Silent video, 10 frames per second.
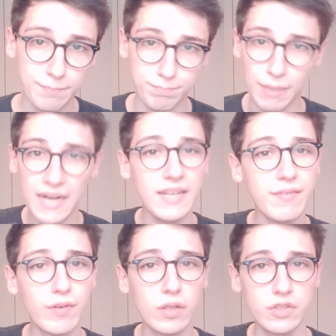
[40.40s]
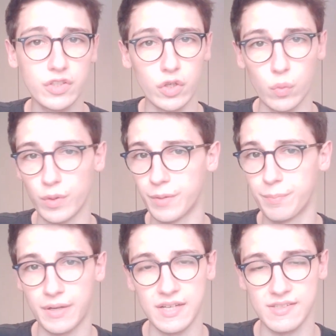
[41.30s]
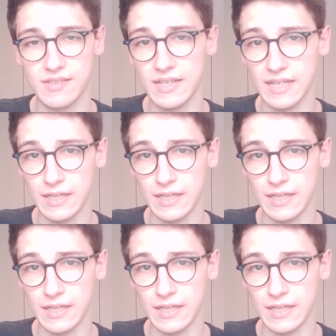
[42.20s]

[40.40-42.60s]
By default, your WordPress,